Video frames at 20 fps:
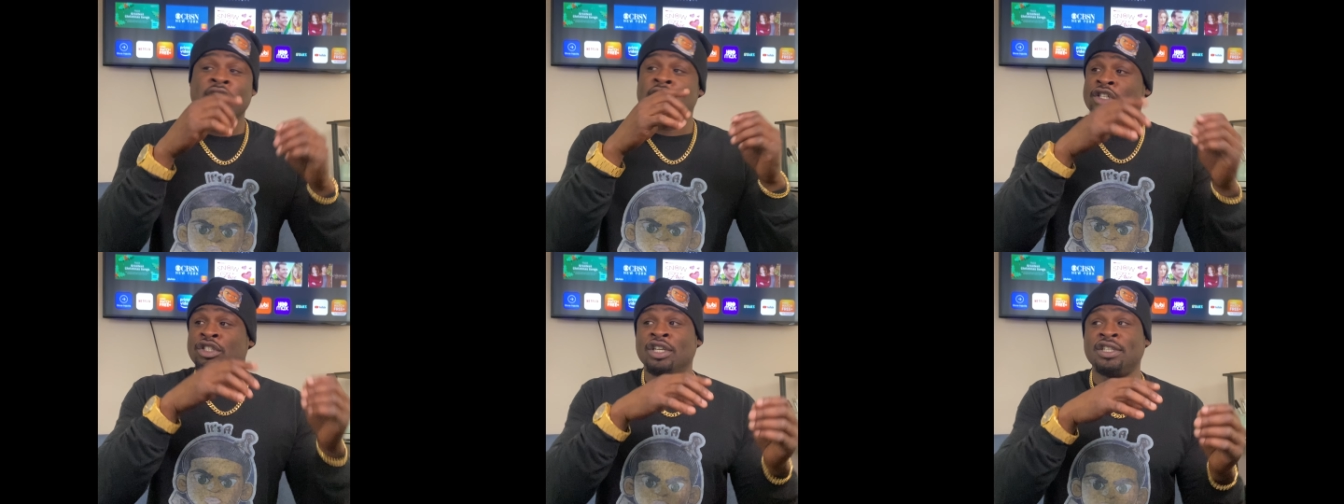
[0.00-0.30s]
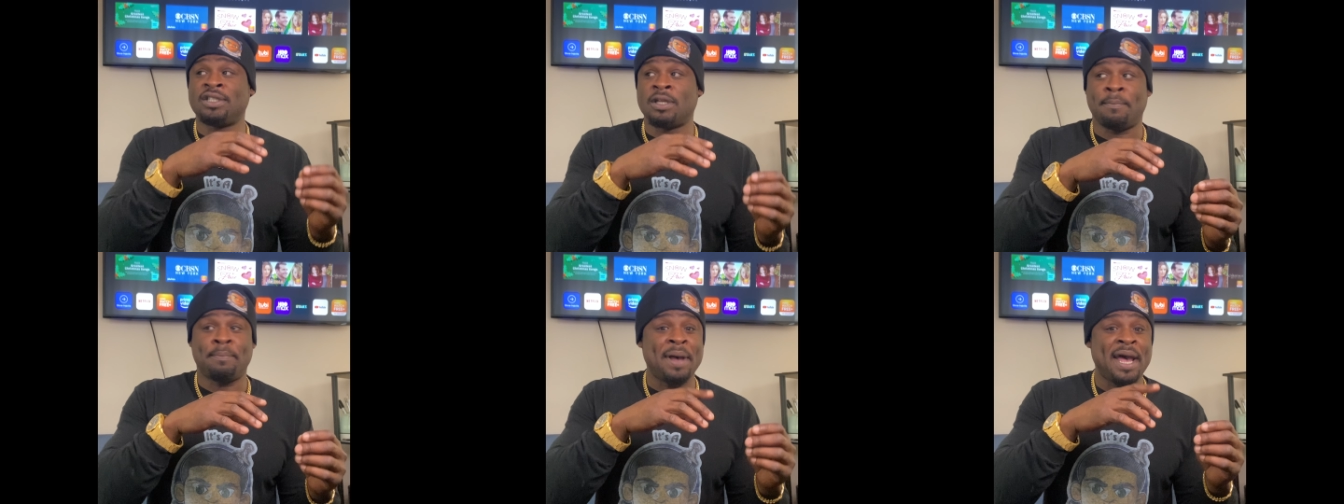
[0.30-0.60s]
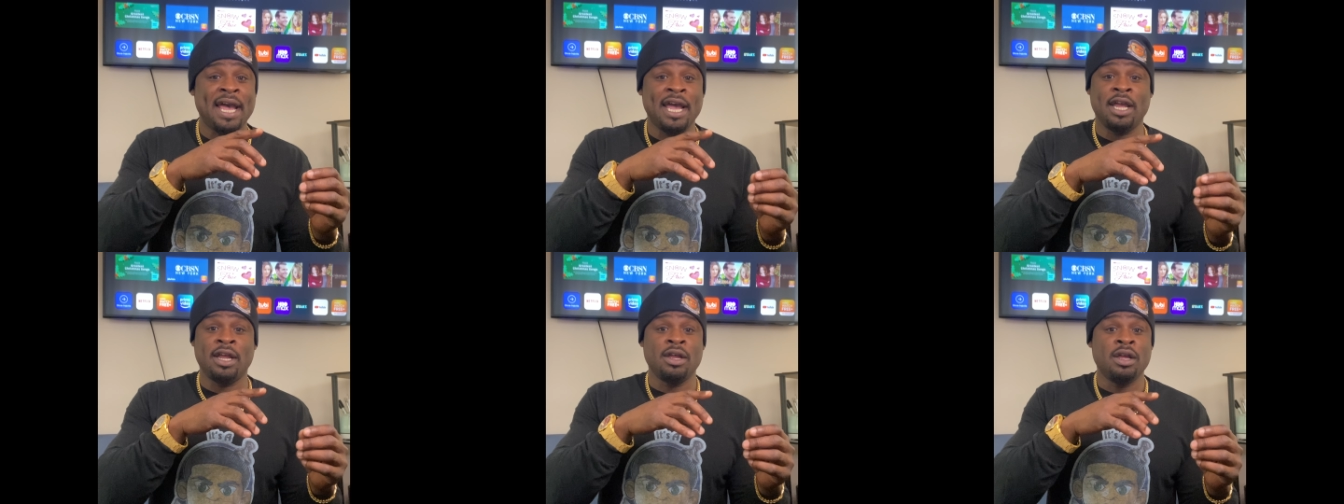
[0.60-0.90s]
just to
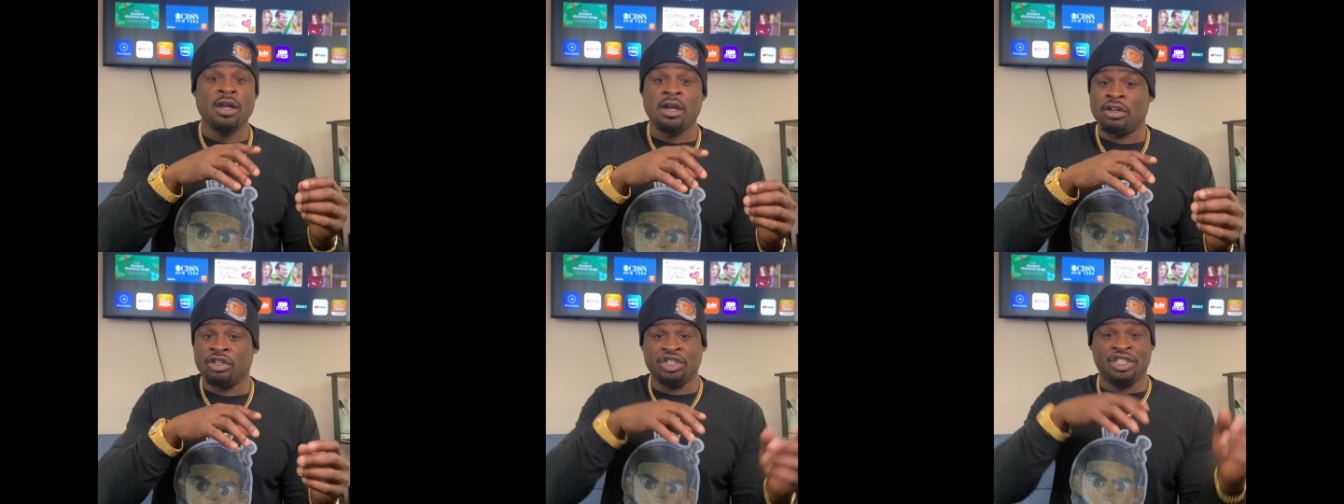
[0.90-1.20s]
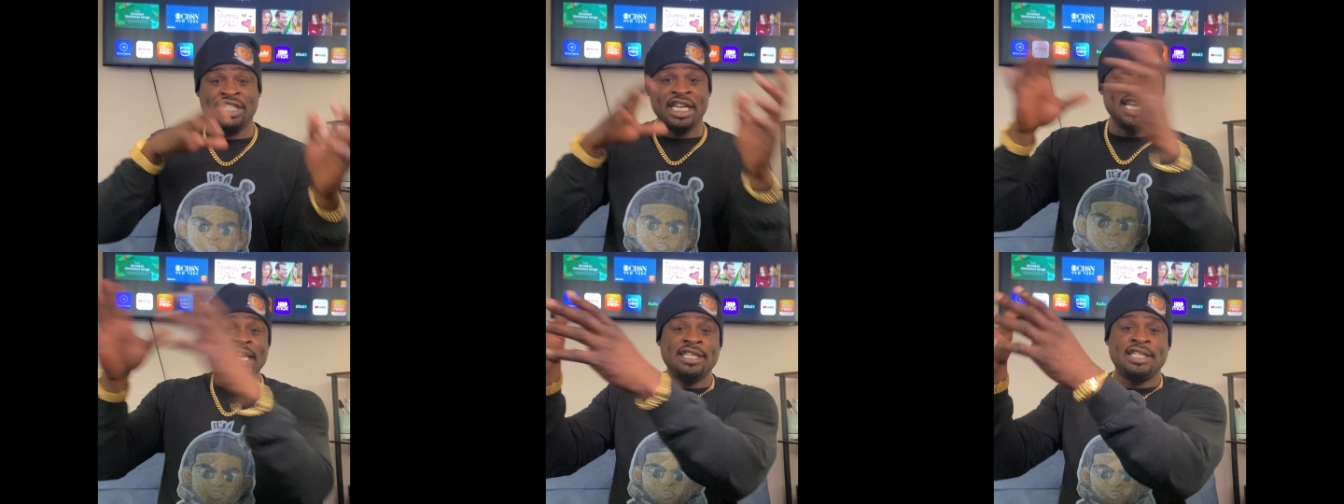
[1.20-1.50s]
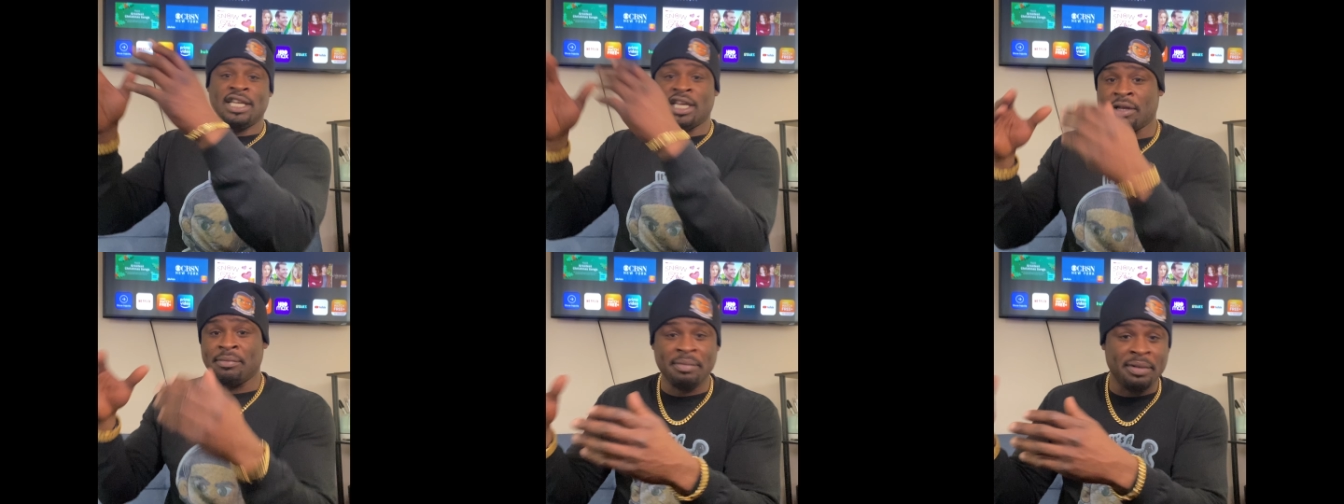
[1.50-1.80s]
pay
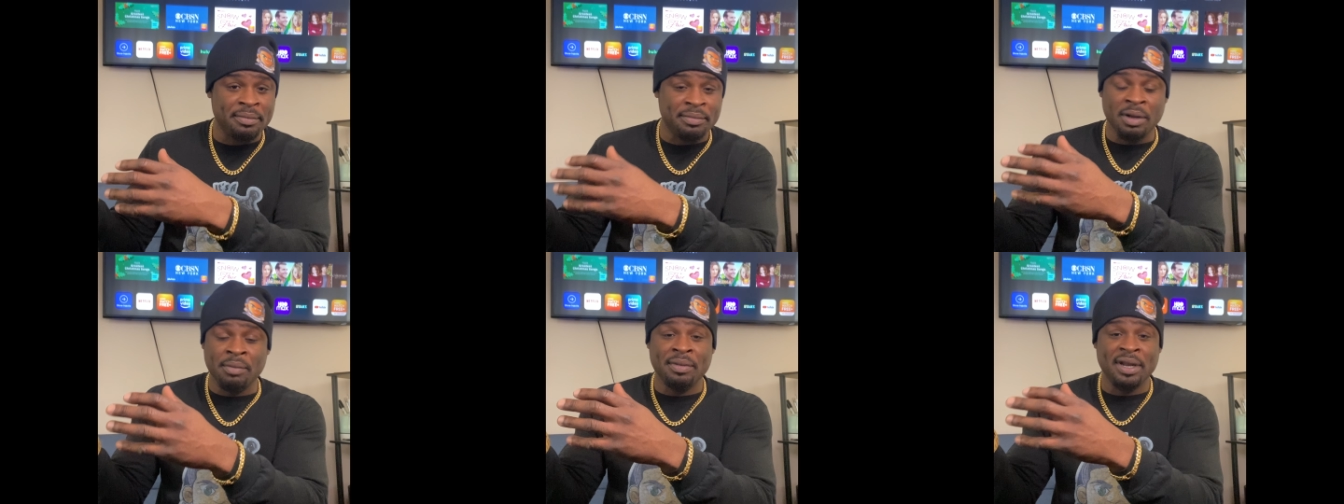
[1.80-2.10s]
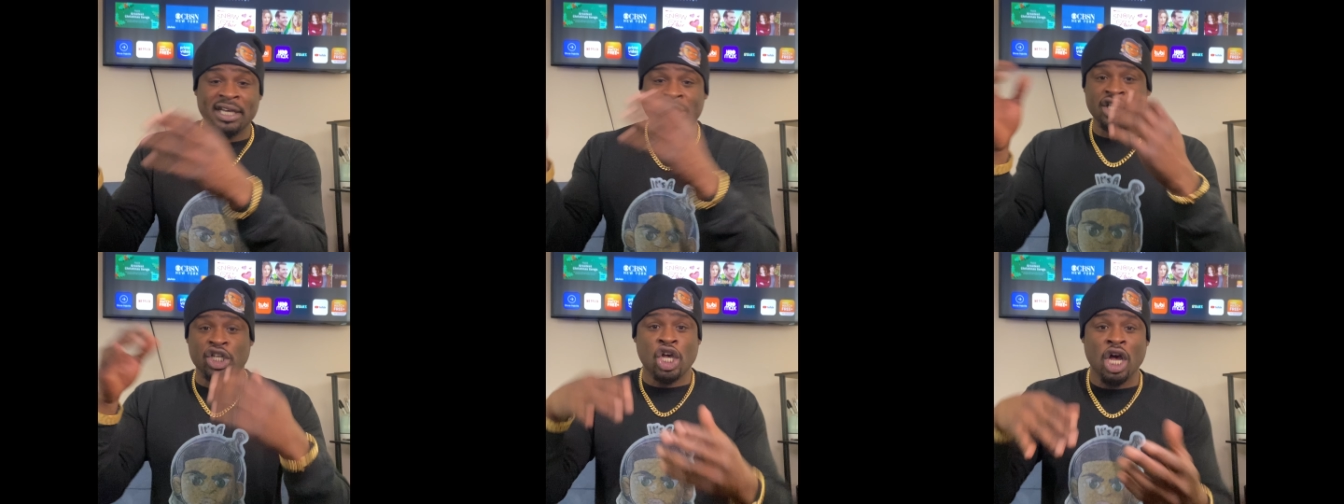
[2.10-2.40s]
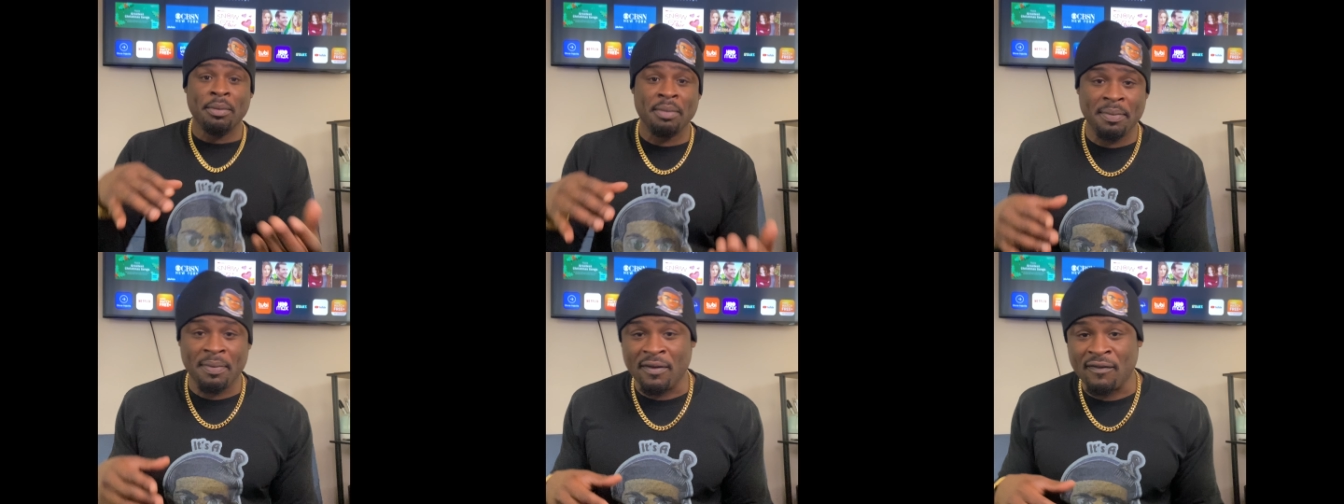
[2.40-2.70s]
Jeezy and them, them niggas to
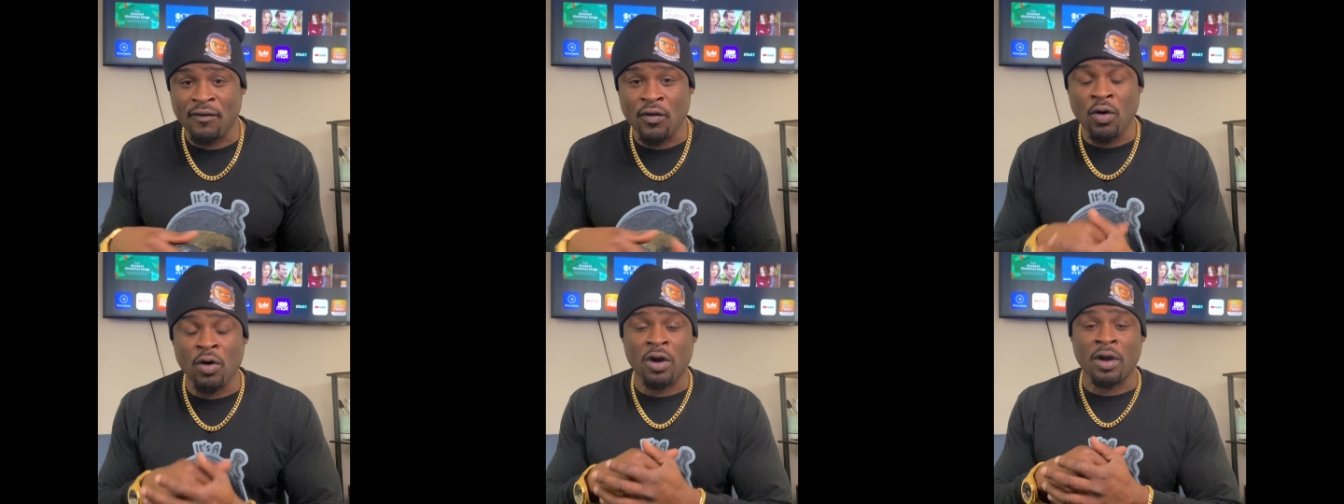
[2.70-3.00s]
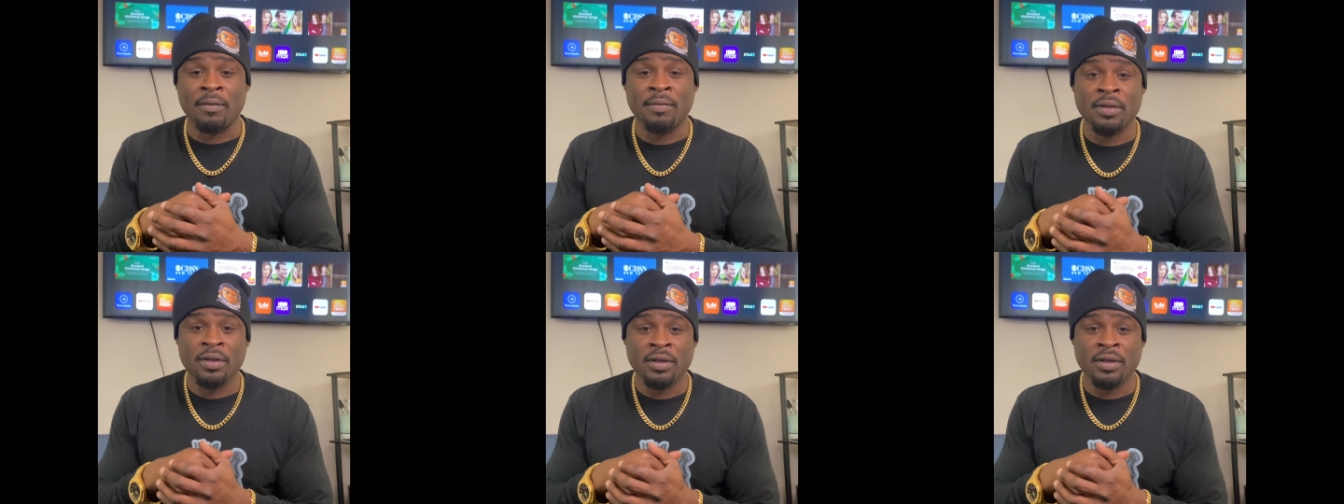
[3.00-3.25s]
come and perform.